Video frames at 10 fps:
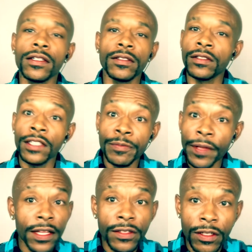Just
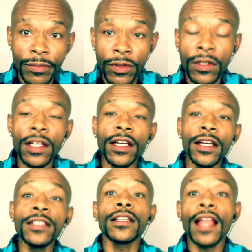plain and simple.
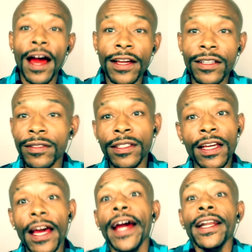He's a liar
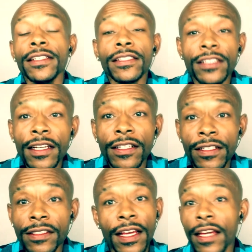and he's a
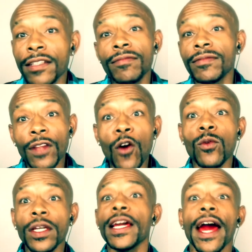cheater. And no,
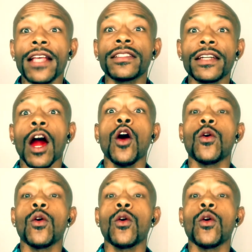he has to go.